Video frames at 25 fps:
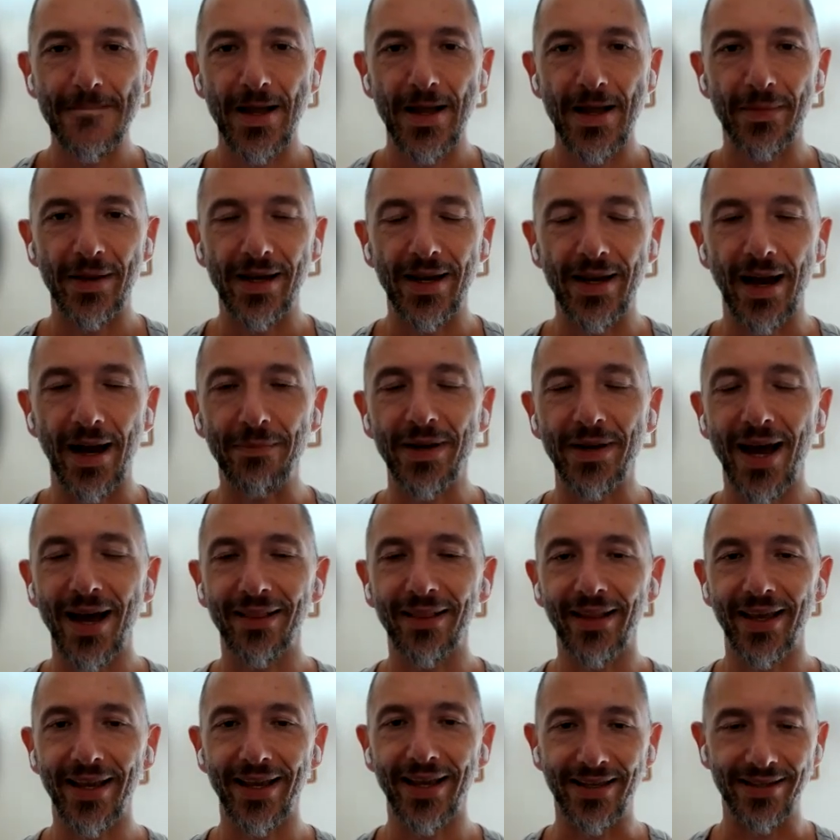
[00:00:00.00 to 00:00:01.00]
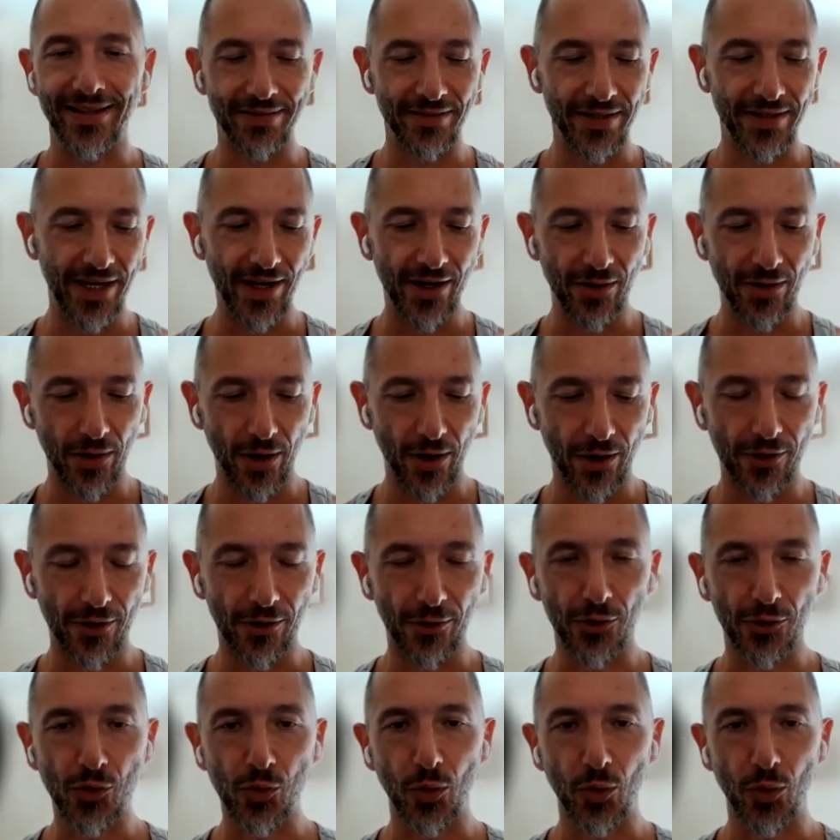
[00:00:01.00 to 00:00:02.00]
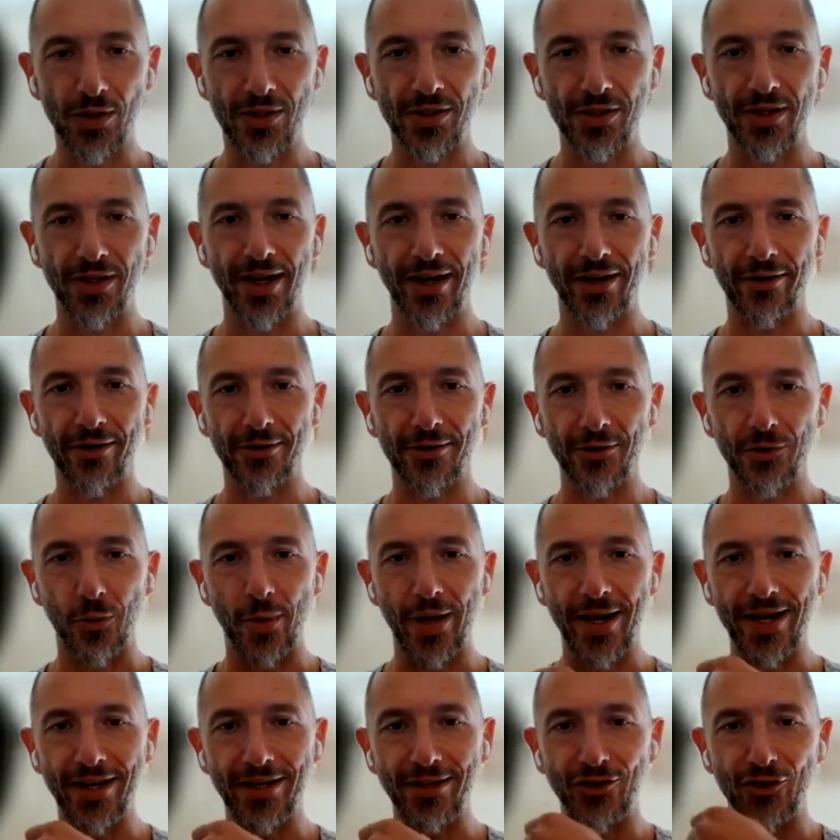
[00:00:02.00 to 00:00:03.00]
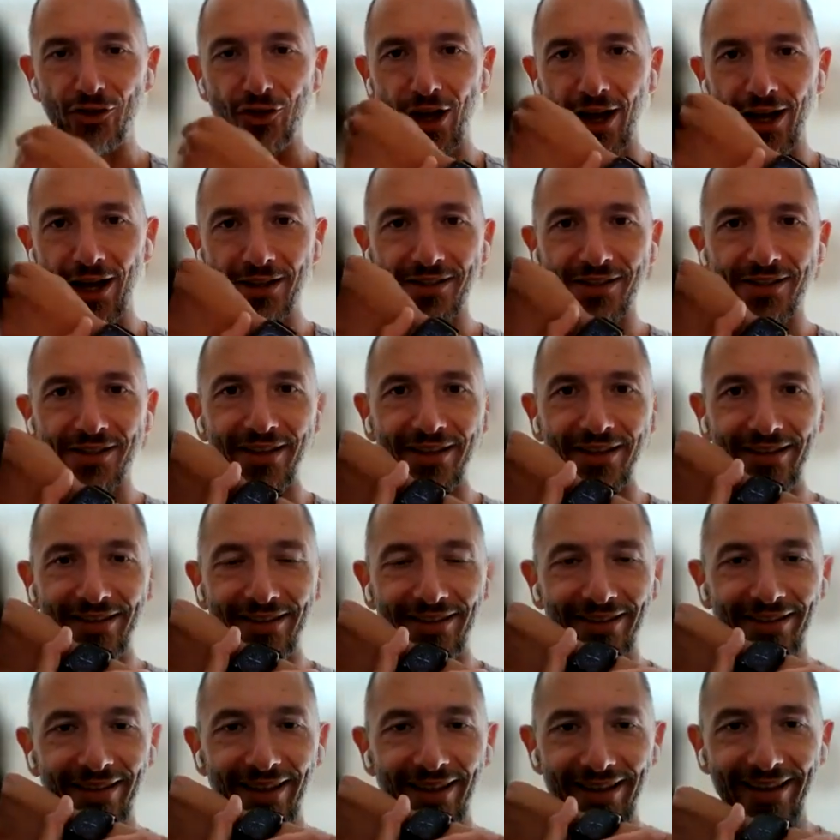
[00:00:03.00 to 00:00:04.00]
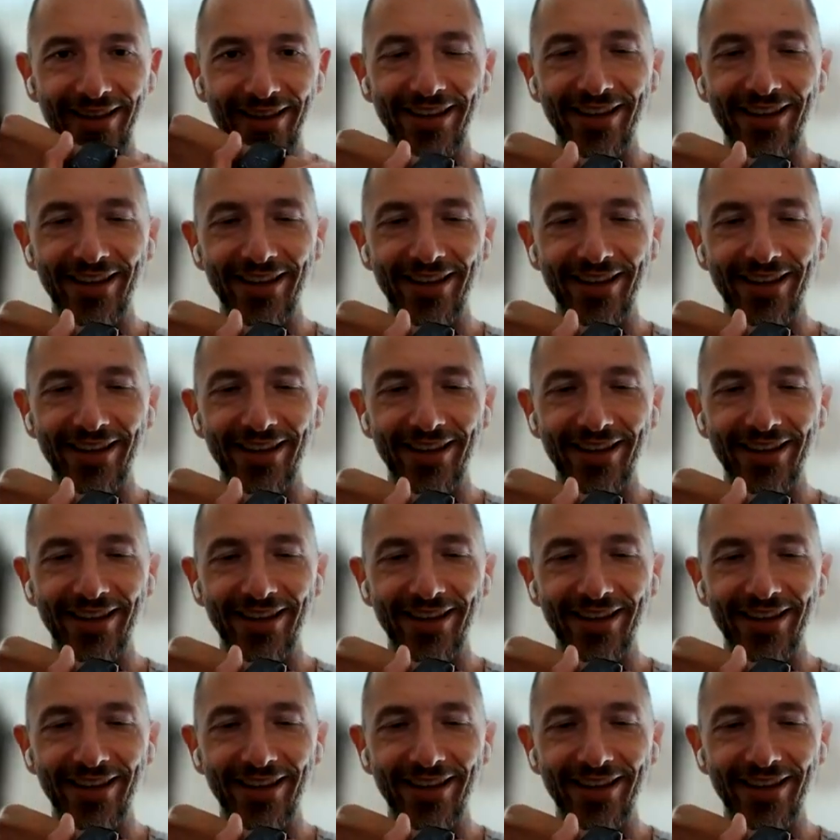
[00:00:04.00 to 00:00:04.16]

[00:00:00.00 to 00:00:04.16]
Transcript: I mean, I'm not like a, Arnold Schwarzenegger, Dwayne Johnson, like,